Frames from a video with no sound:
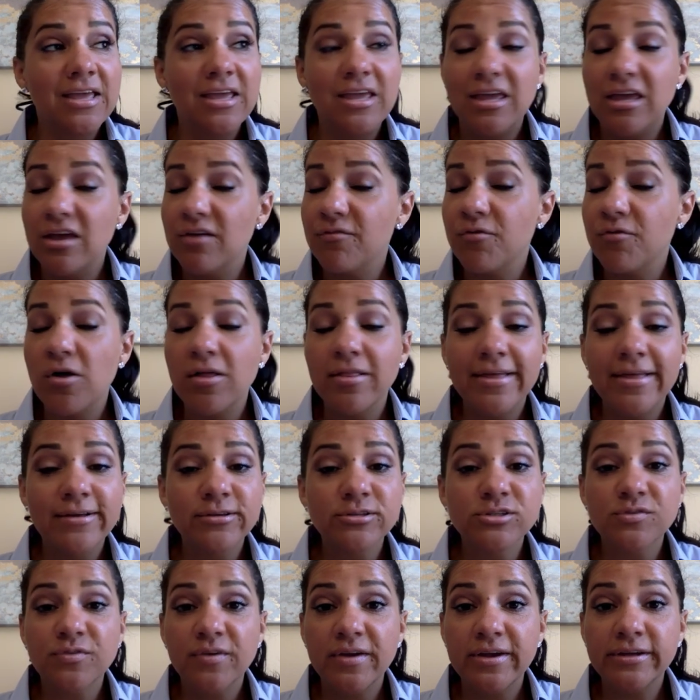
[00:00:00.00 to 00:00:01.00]
If all
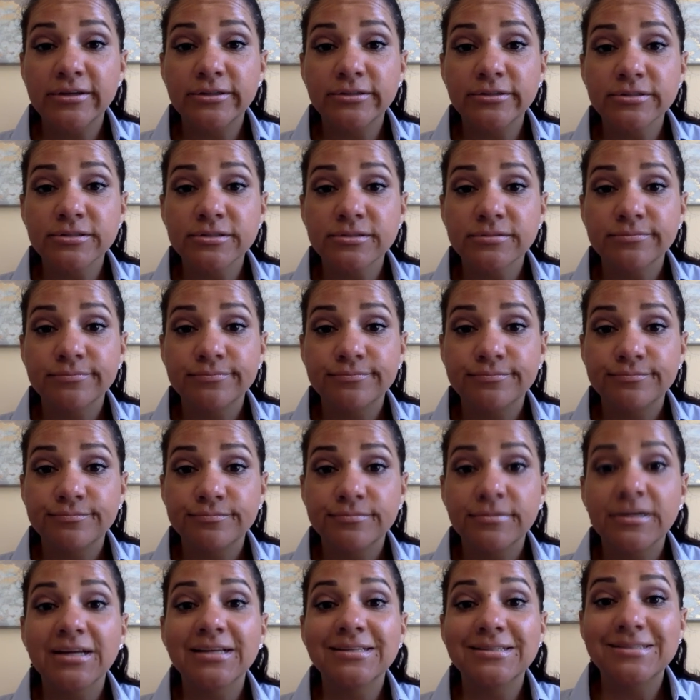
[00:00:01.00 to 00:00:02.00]
else fails,
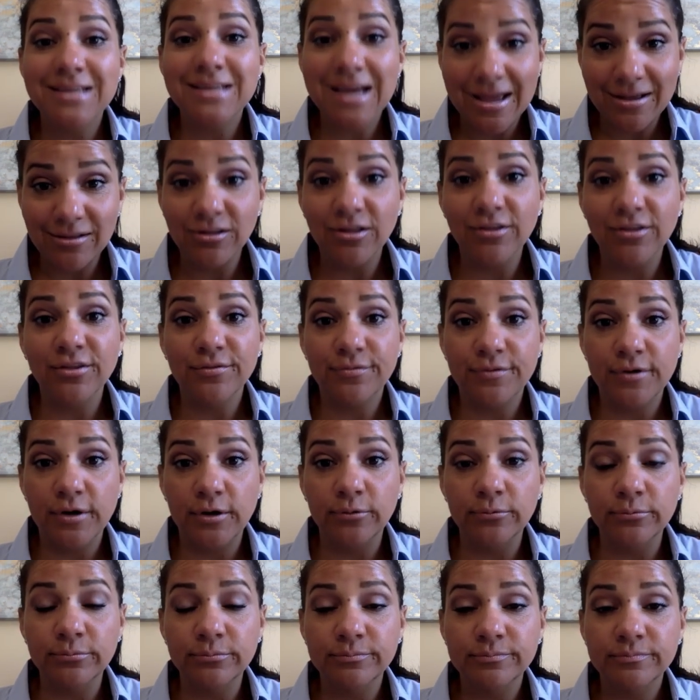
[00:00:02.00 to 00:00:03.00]
dial on the
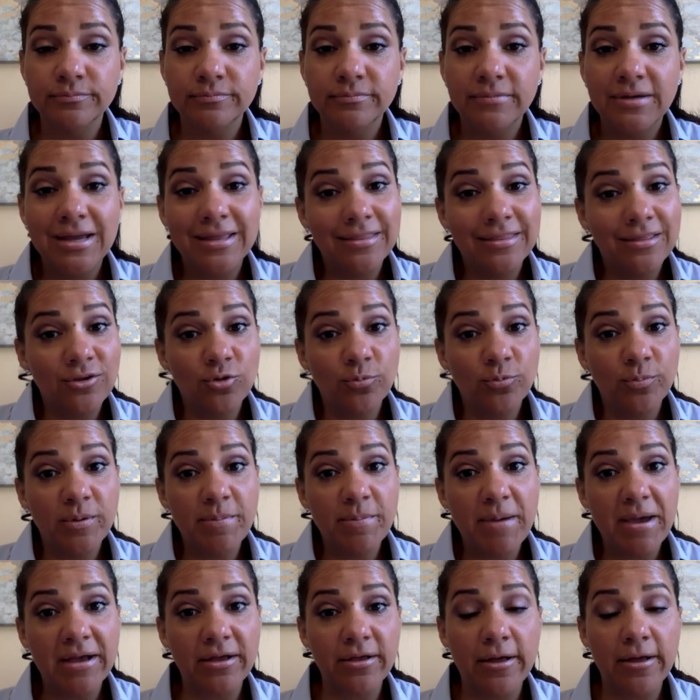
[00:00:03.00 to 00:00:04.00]
phone, and then you'll be
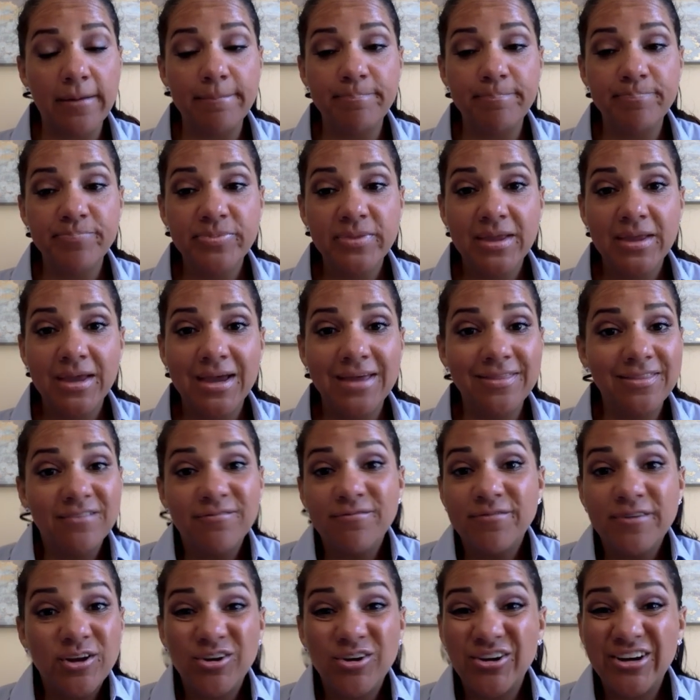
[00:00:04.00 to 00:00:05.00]
back up. And then
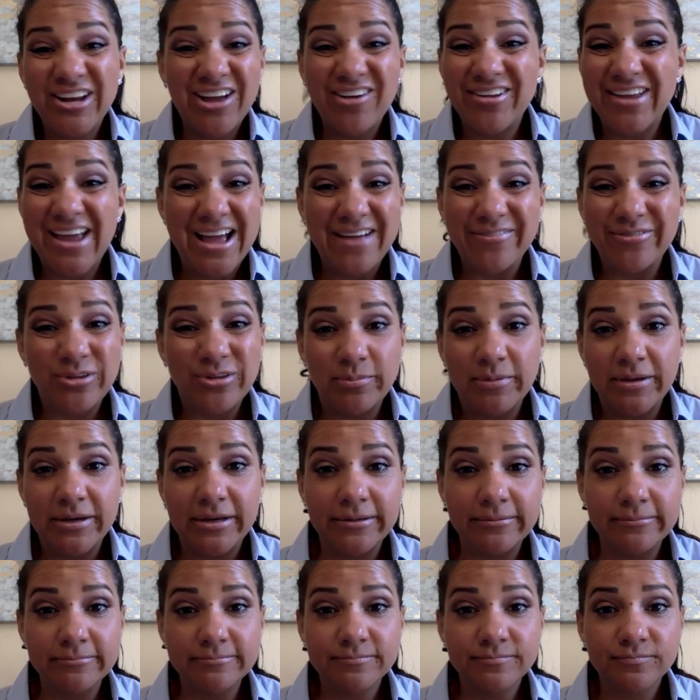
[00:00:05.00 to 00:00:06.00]
figure it out after the
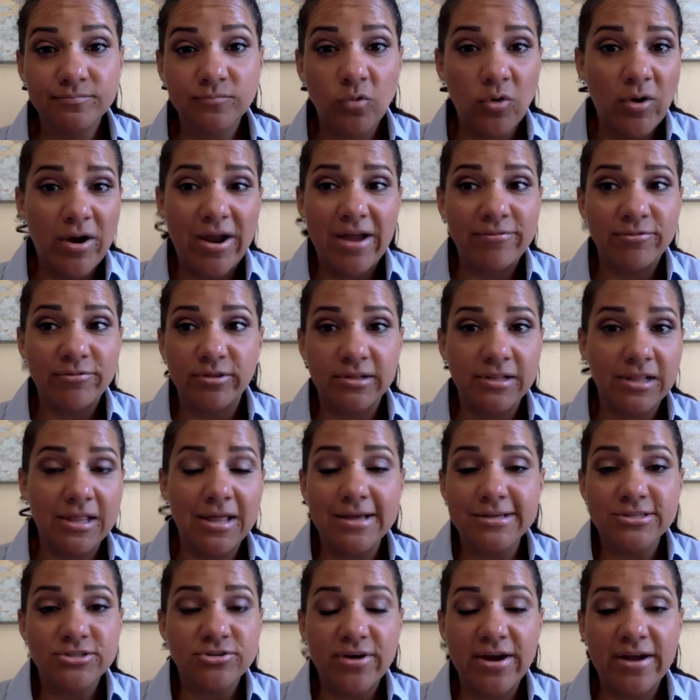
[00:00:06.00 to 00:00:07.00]
meeting, or after the
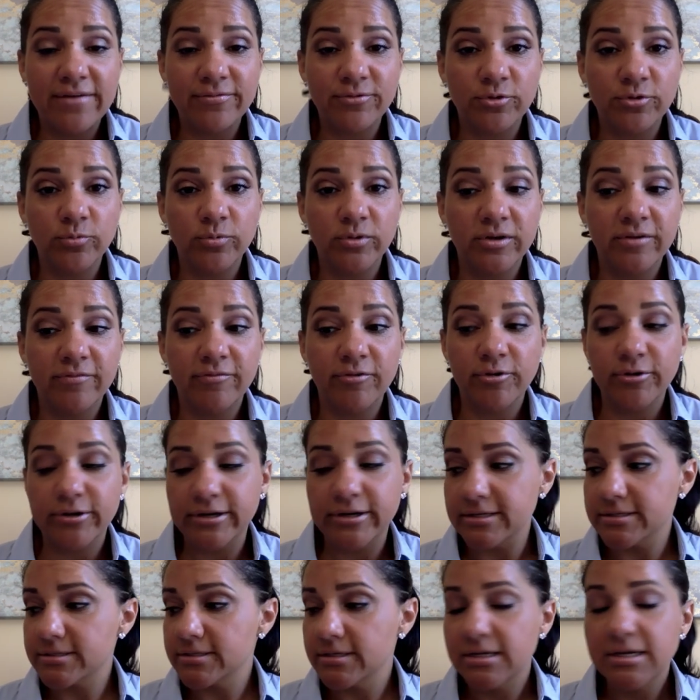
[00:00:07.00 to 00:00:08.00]
class, or after whatever it
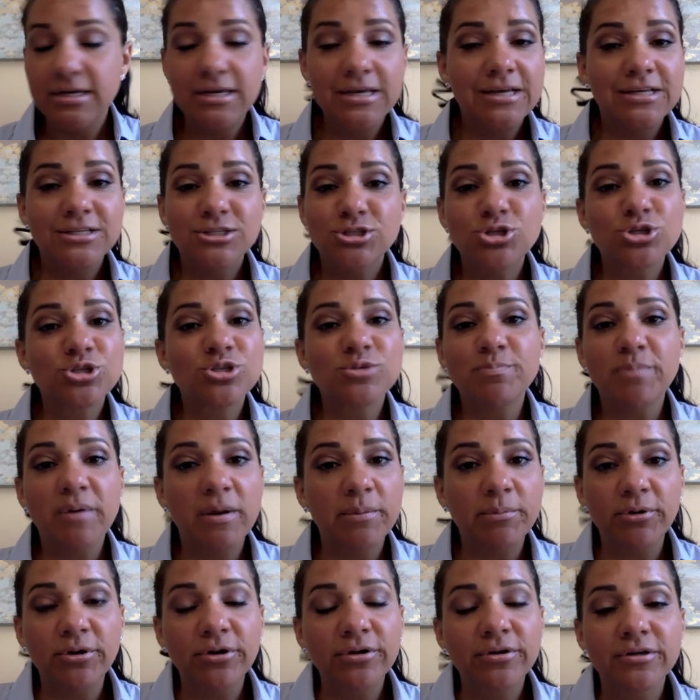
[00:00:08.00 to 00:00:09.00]
is. It's just a
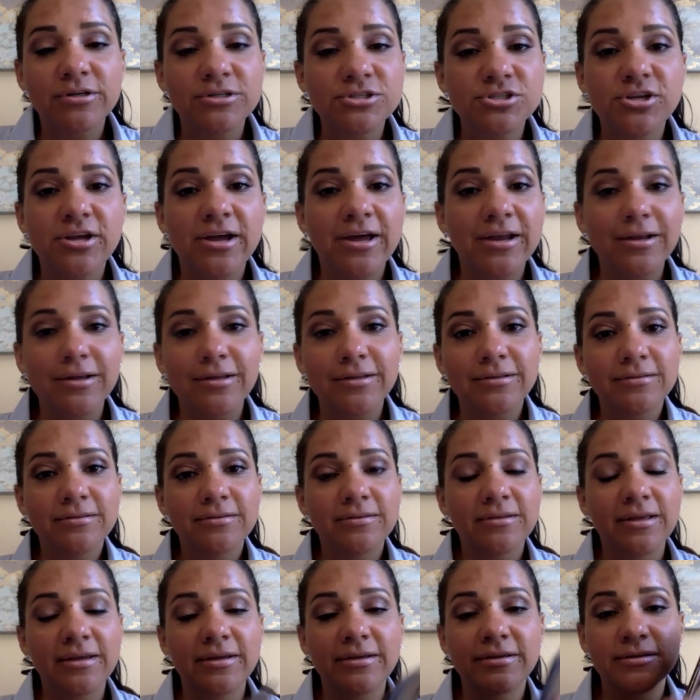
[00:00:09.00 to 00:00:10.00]
bummer, because you gotta
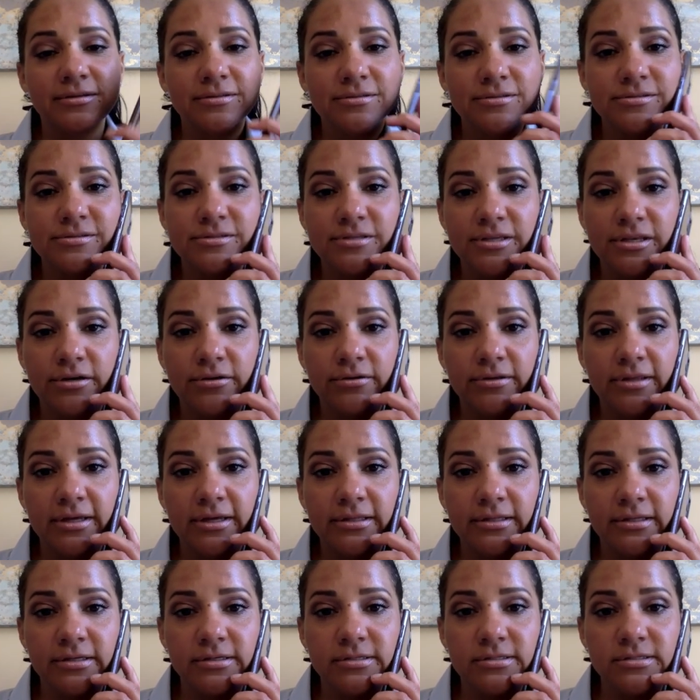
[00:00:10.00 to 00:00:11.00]
sit here like
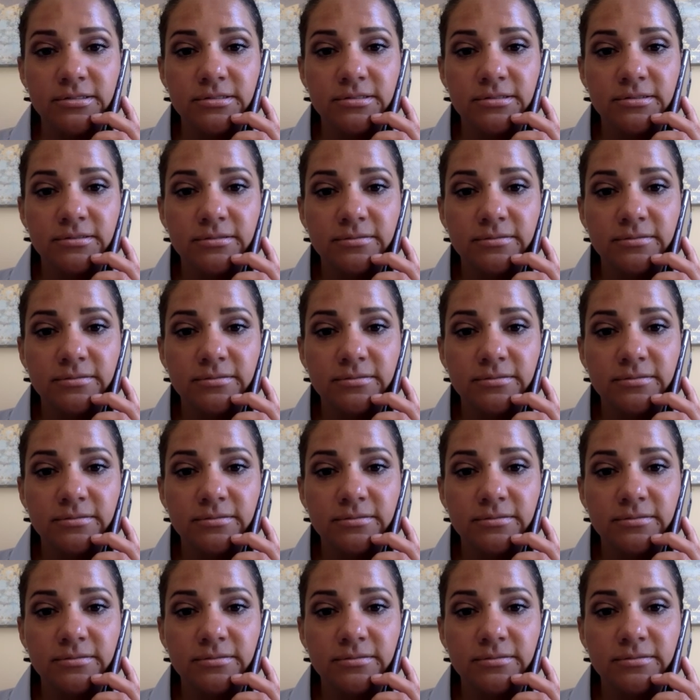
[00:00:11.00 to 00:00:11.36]
this,